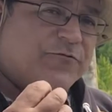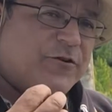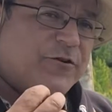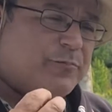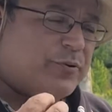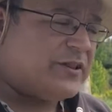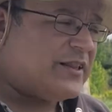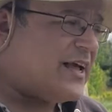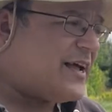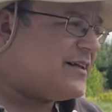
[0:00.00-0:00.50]
we
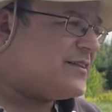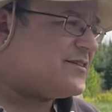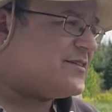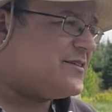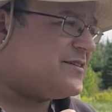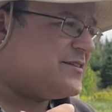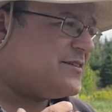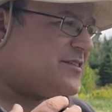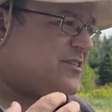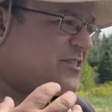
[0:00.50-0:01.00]
plant
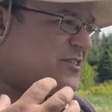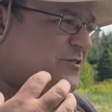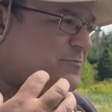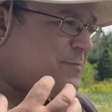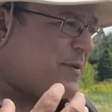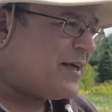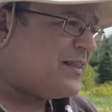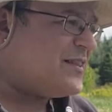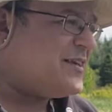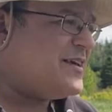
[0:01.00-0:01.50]

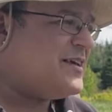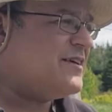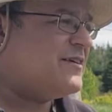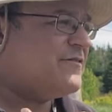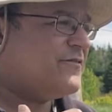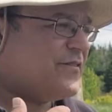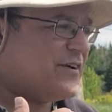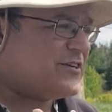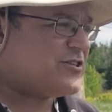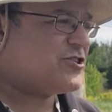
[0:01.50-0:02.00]
smelly
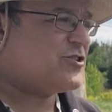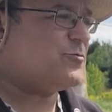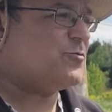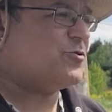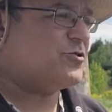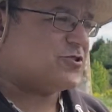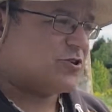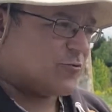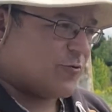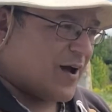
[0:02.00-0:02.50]

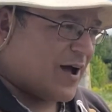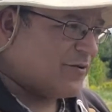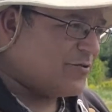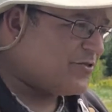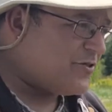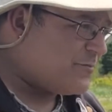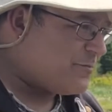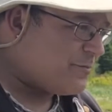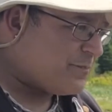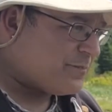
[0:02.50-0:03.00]
vegetables around
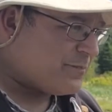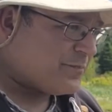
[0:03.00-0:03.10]
them,